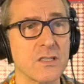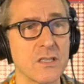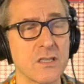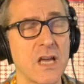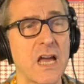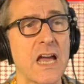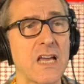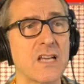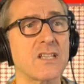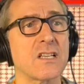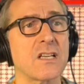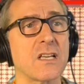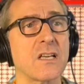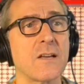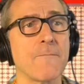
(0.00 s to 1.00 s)
is that that
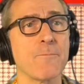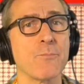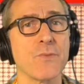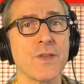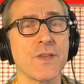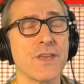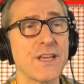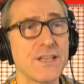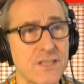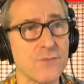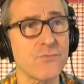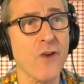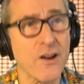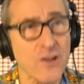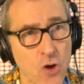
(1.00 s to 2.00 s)
actually is
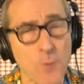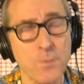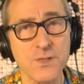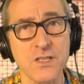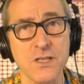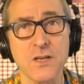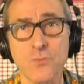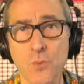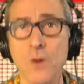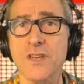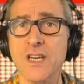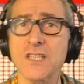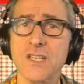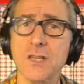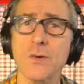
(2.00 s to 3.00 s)
the very opposite of what they're